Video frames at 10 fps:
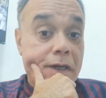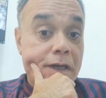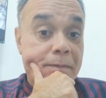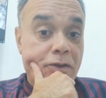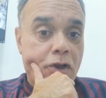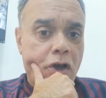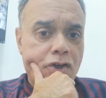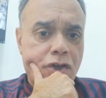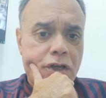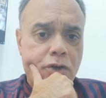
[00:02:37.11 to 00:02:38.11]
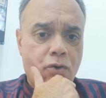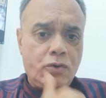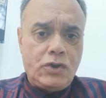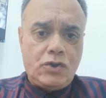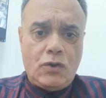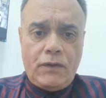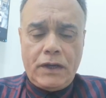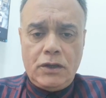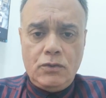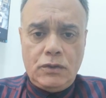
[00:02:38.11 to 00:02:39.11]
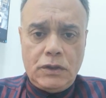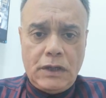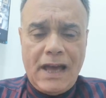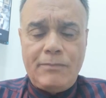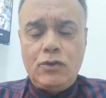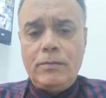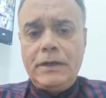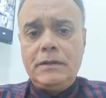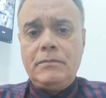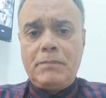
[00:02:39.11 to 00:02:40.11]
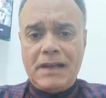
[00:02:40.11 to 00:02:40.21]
hematologic causes of acute abdomen,